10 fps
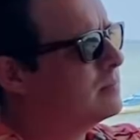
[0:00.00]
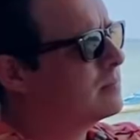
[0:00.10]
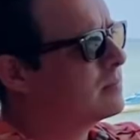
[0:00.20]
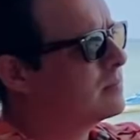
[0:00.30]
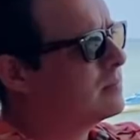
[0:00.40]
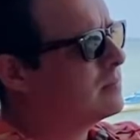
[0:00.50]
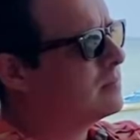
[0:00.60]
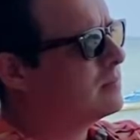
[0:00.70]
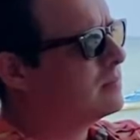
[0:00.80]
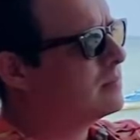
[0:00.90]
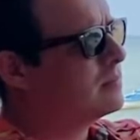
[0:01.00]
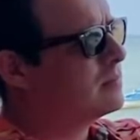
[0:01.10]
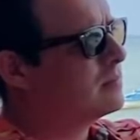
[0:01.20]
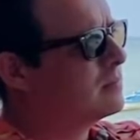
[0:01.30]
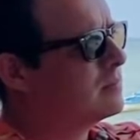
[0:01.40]

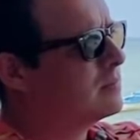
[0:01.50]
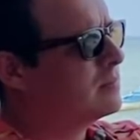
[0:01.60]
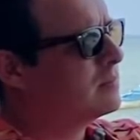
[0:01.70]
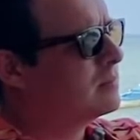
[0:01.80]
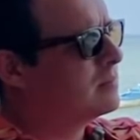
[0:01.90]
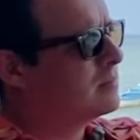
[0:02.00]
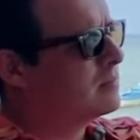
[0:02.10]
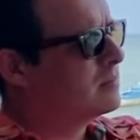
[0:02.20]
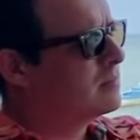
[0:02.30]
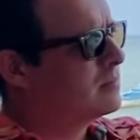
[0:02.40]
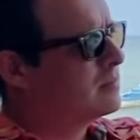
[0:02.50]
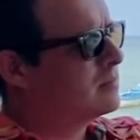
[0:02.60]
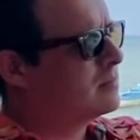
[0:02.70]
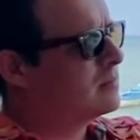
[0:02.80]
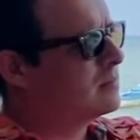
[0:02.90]

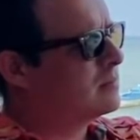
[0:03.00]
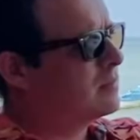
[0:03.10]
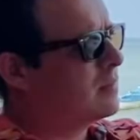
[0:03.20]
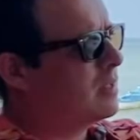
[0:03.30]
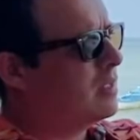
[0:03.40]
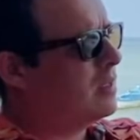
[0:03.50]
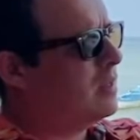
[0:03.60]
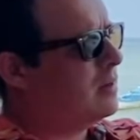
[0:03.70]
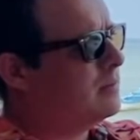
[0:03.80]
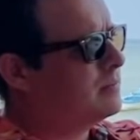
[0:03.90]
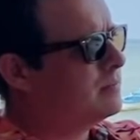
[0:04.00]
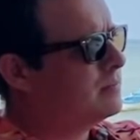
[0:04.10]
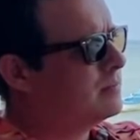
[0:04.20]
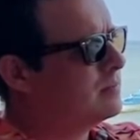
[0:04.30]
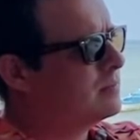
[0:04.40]

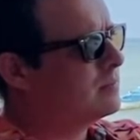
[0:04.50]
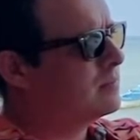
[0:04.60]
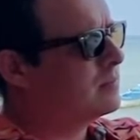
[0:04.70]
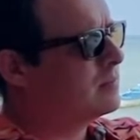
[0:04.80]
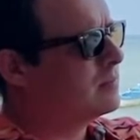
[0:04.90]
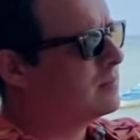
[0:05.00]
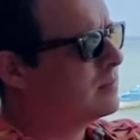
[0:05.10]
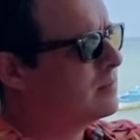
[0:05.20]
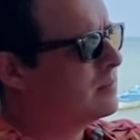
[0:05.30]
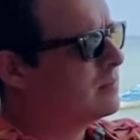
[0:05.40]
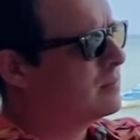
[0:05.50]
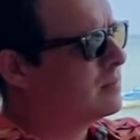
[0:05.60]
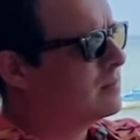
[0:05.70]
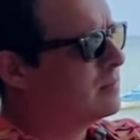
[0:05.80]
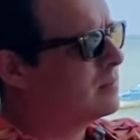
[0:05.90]

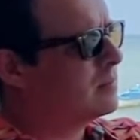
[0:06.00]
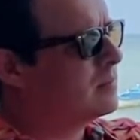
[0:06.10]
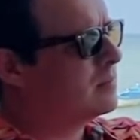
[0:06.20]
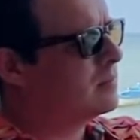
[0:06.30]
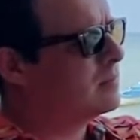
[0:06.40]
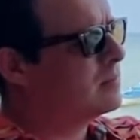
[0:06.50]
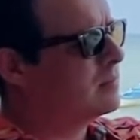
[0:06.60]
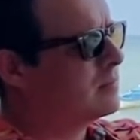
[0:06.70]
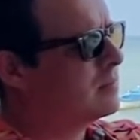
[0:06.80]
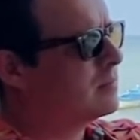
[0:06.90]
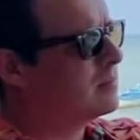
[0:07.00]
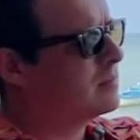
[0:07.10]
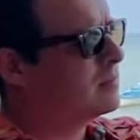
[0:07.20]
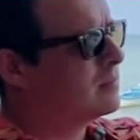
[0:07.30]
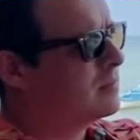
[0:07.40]

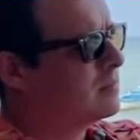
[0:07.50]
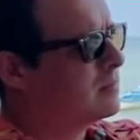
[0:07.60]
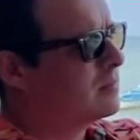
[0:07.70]
This person isn't speaking.